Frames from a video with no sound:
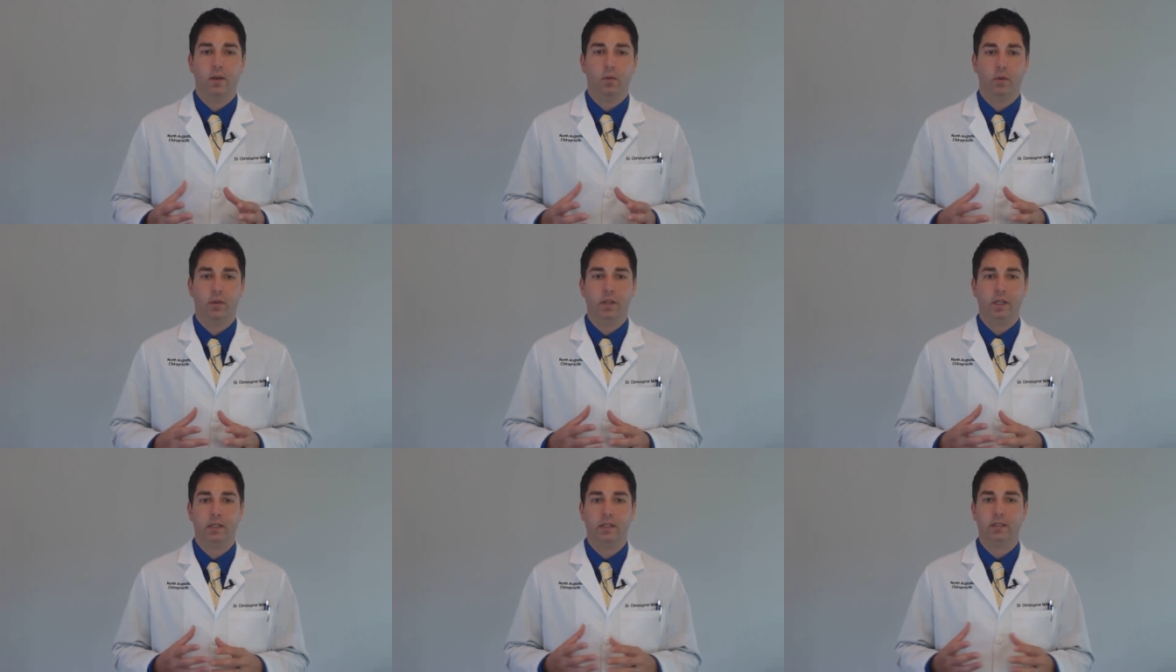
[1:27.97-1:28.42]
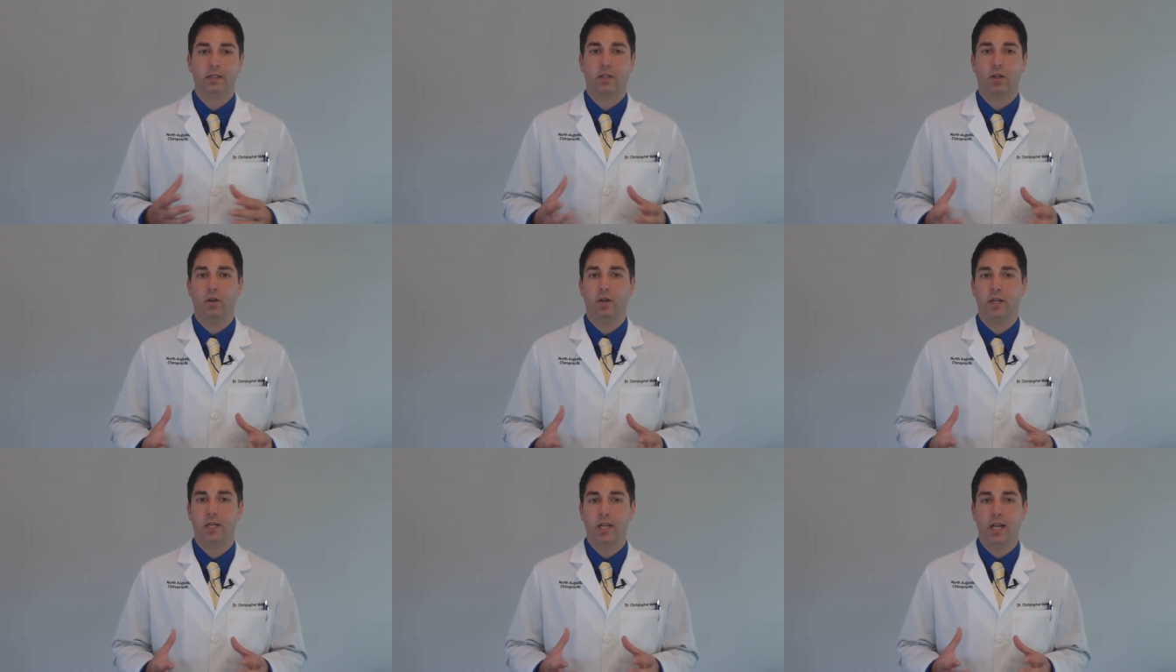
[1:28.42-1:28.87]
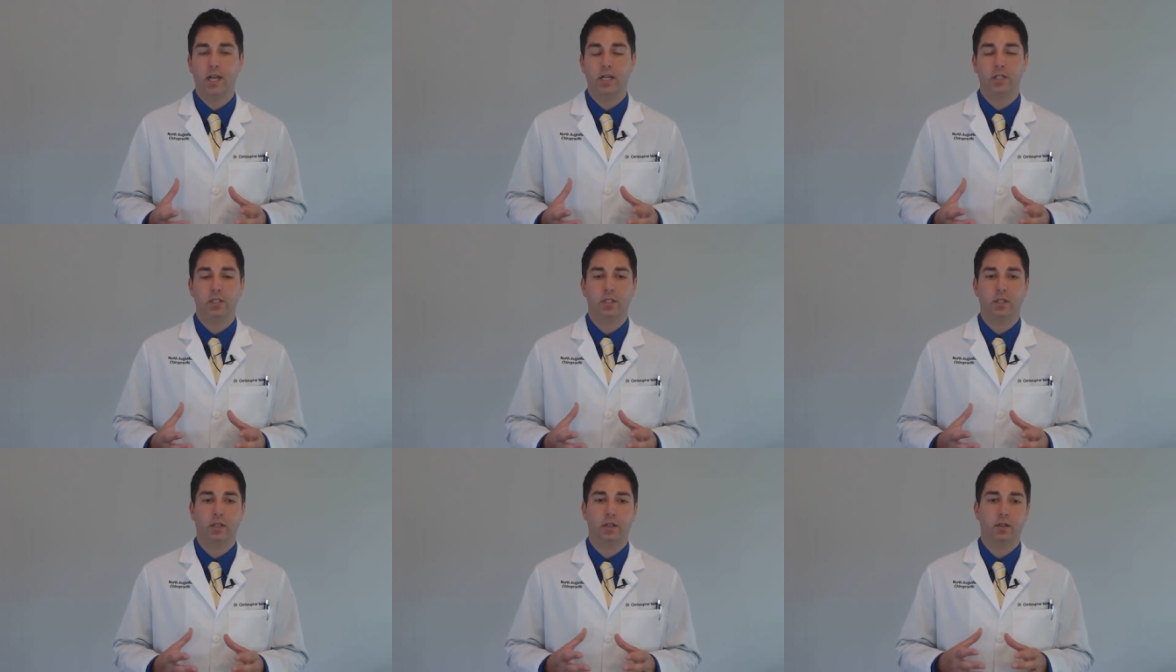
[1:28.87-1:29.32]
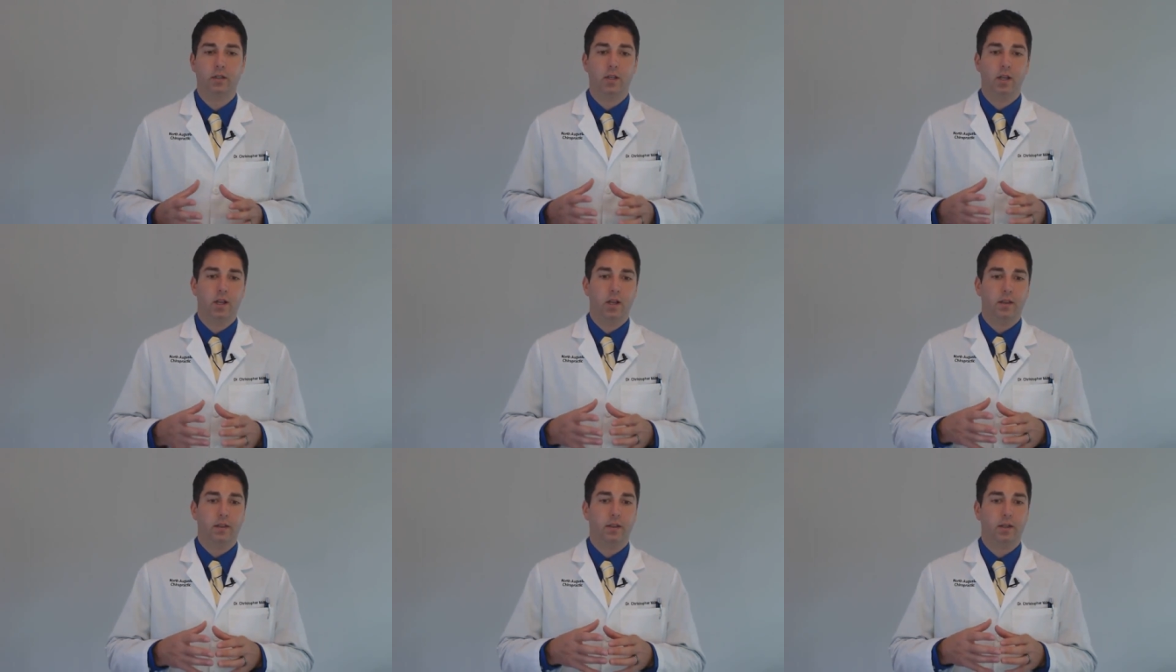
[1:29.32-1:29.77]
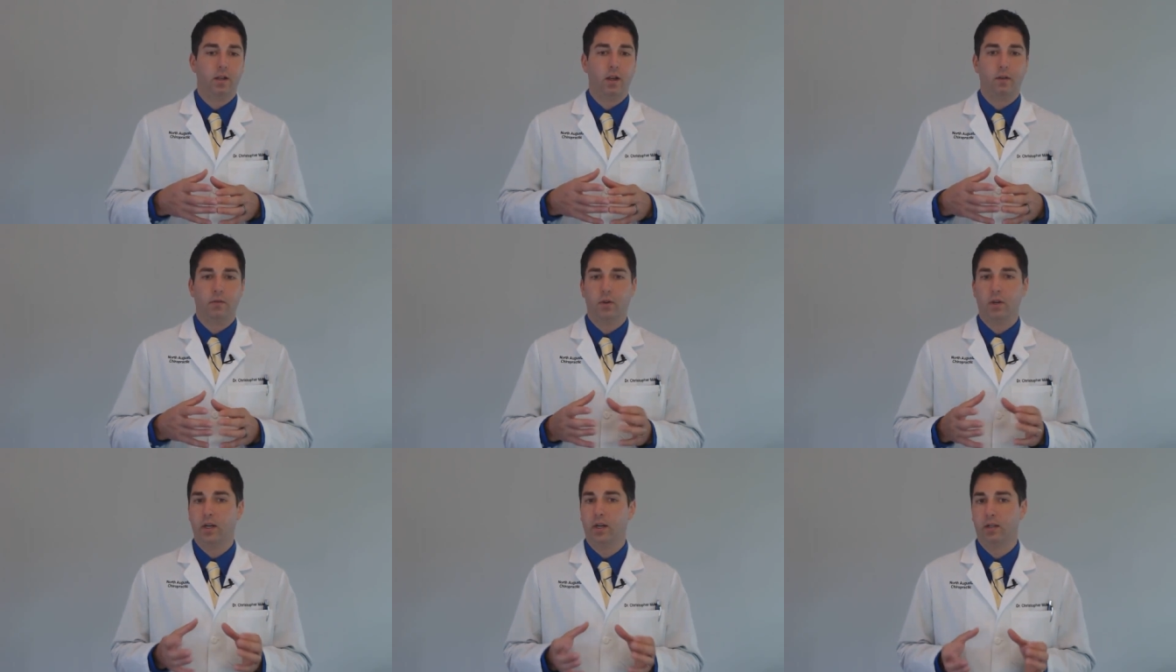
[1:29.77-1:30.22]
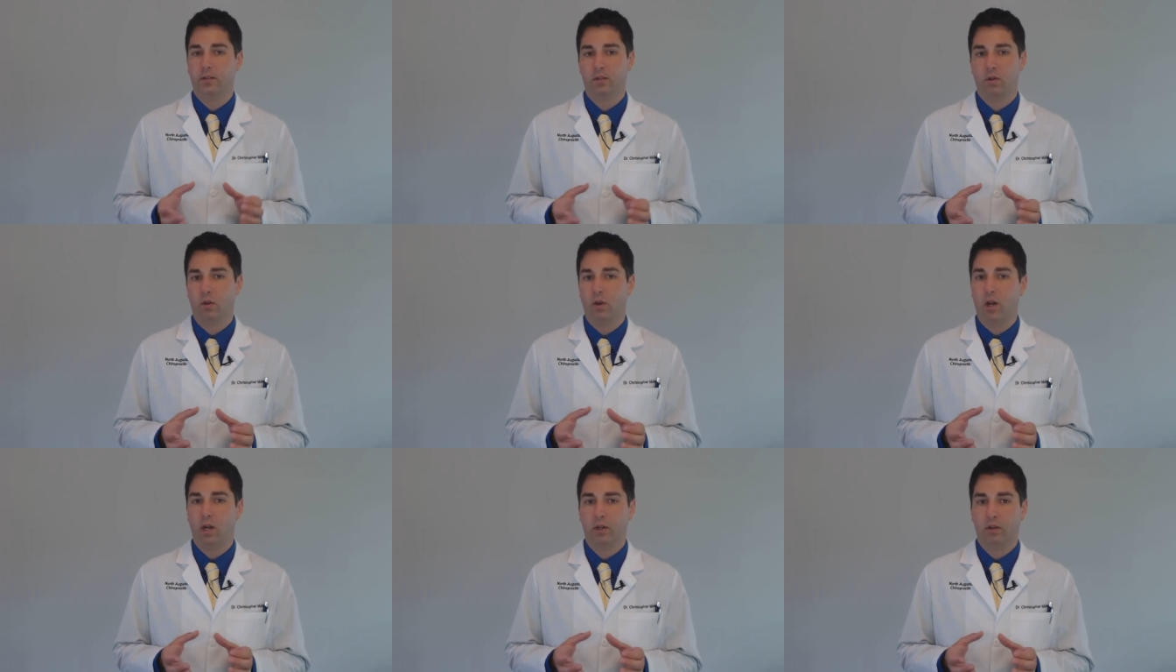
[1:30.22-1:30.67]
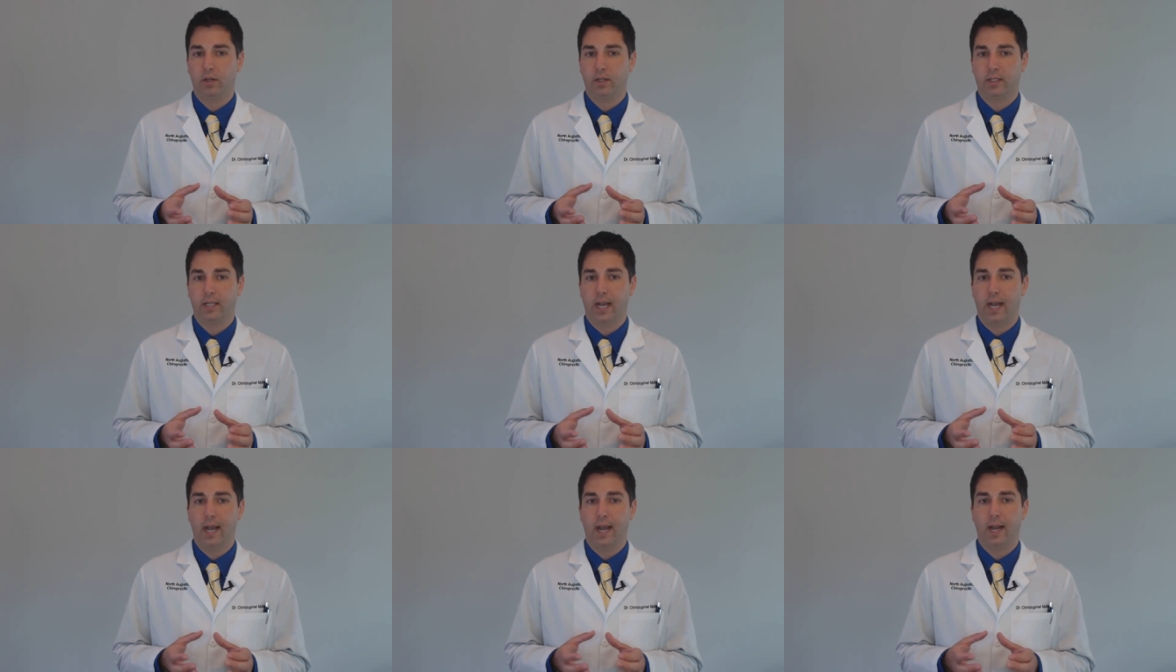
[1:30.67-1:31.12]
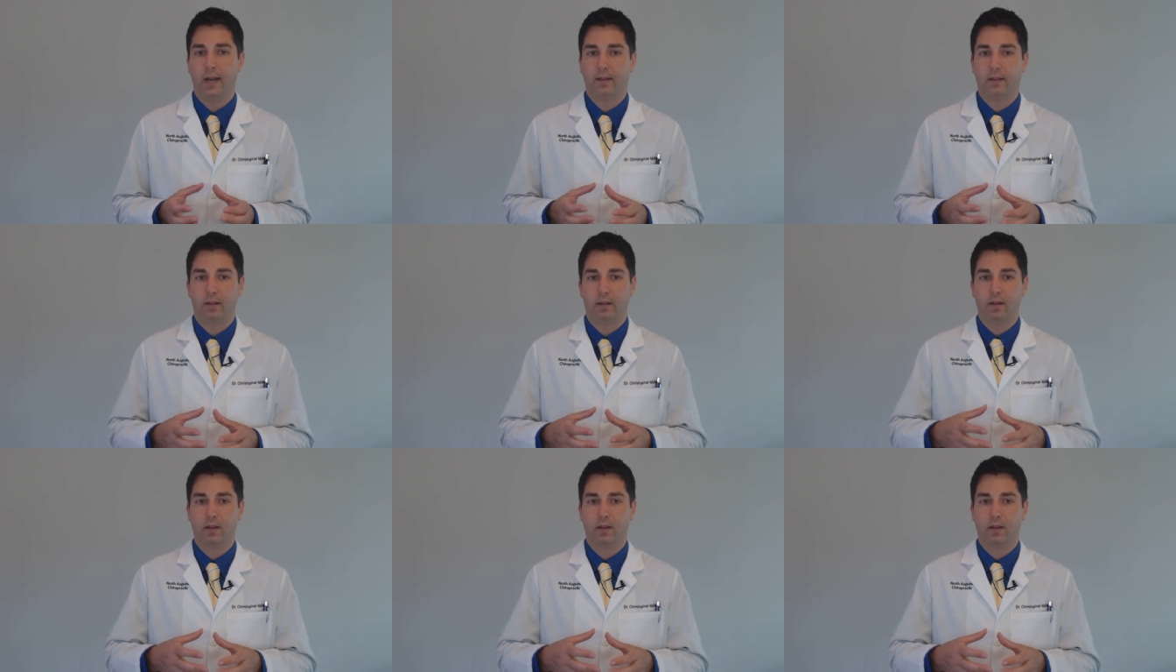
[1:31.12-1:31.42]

With a disc herniation, the covering is no longer intact.